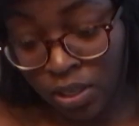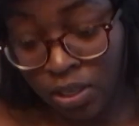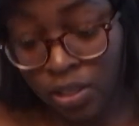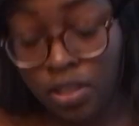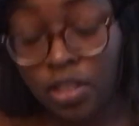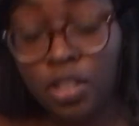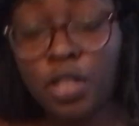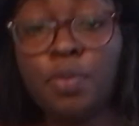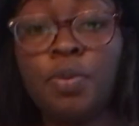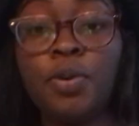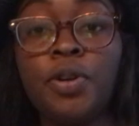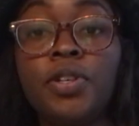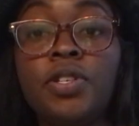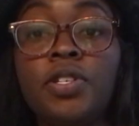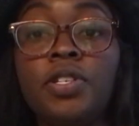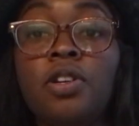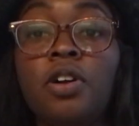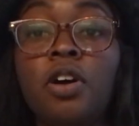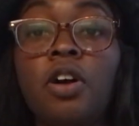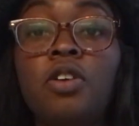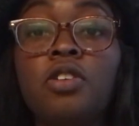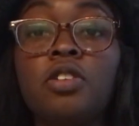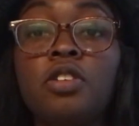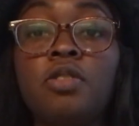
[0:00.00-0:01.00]
This person
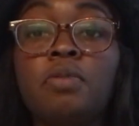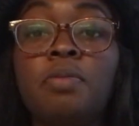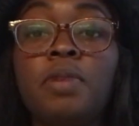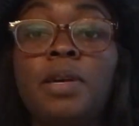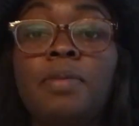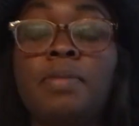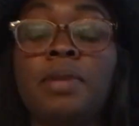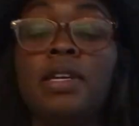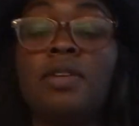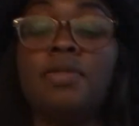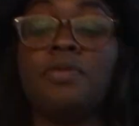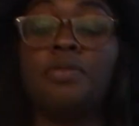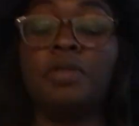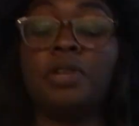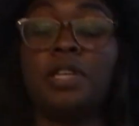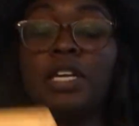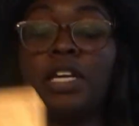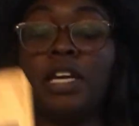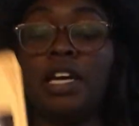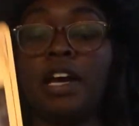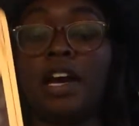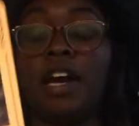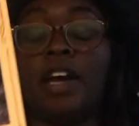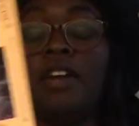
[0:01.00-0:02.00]
also may be really
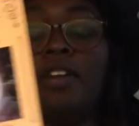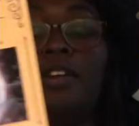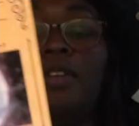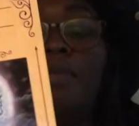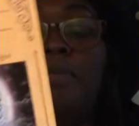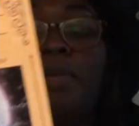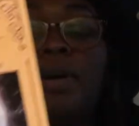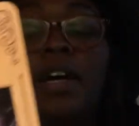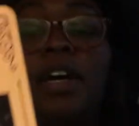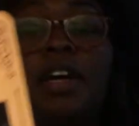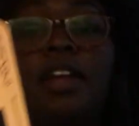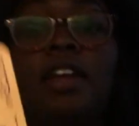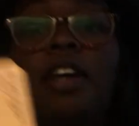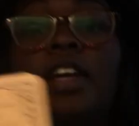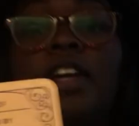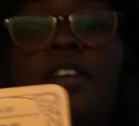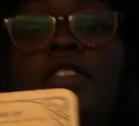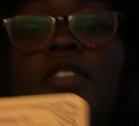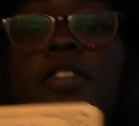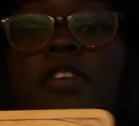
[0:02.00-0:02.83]
guided by like